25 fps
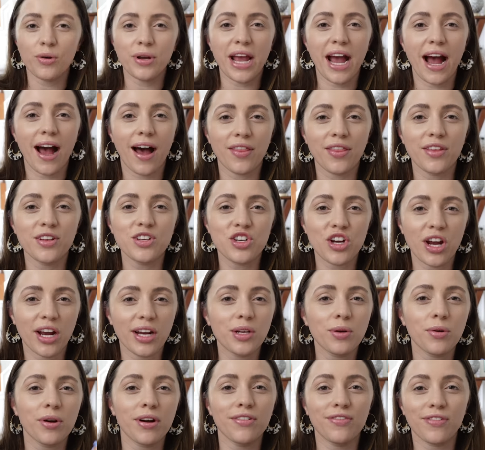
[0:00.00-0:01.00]
yeah, the
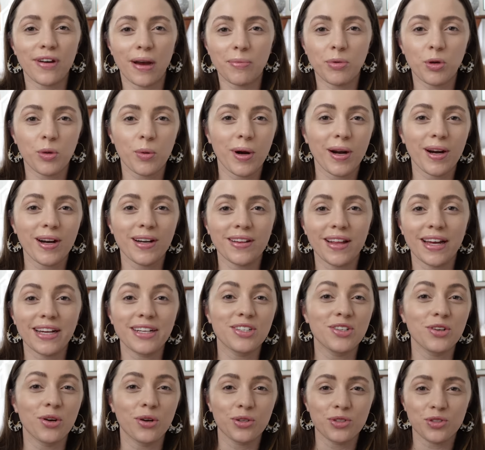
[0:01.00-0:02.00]
January, February
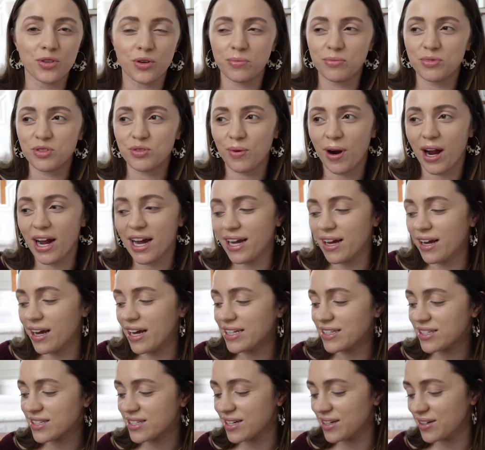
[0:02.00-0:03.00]
like doldrums, right?
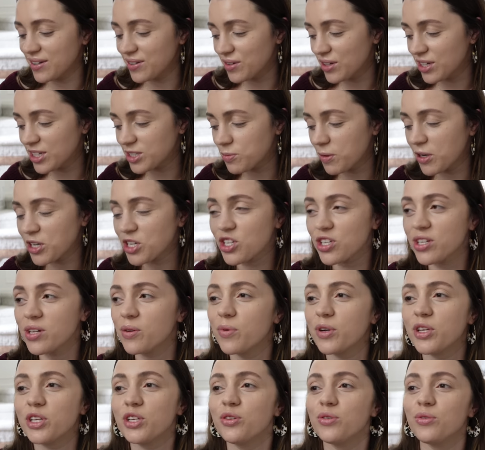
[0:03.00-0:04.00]
It's especially
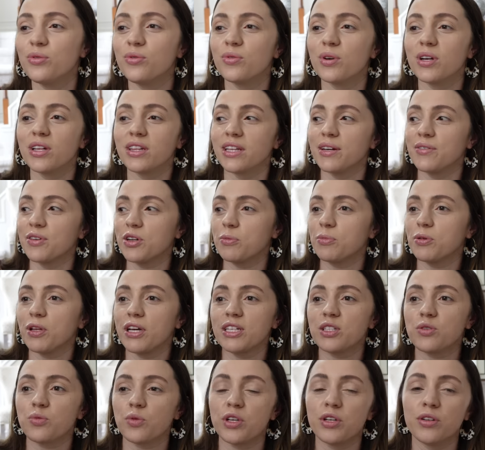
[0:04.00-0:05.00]
when you live in a
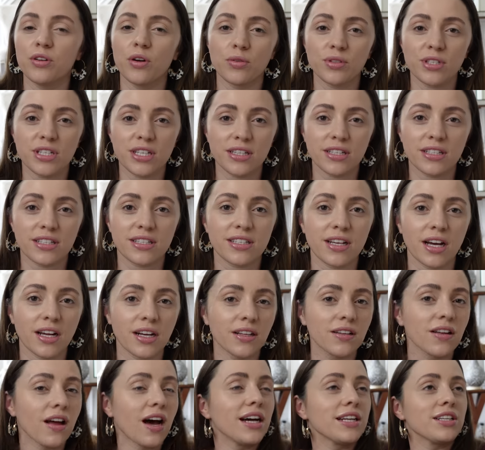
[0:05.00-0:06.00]
place where you don't see the sun
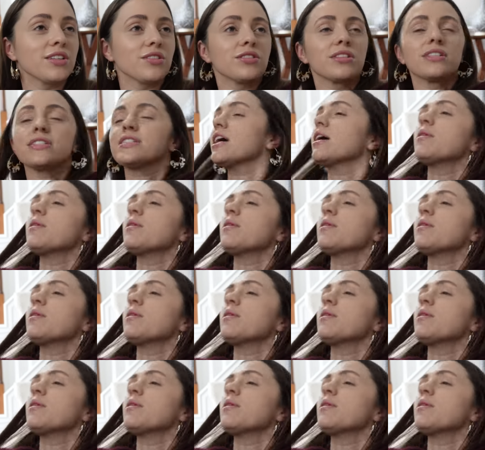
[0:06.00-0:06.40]
a lot during this